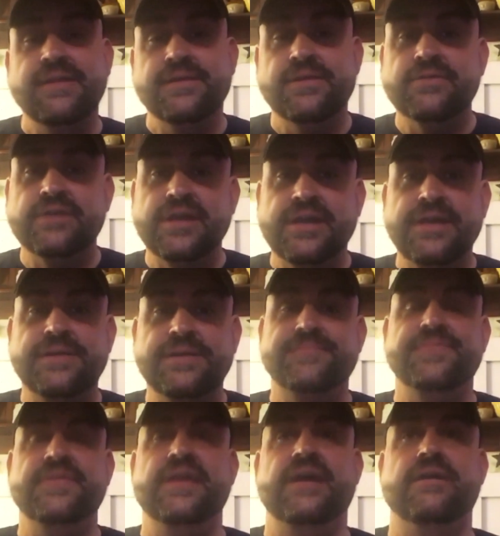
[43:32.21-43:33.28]
Okay,
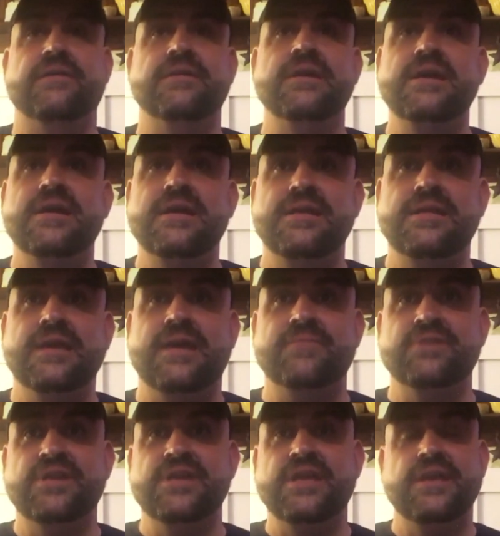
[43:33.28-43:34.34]
now I'm
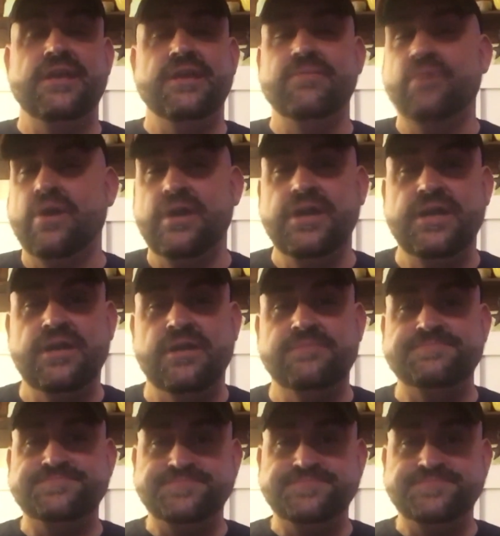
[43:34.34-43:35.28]
going to get him on here.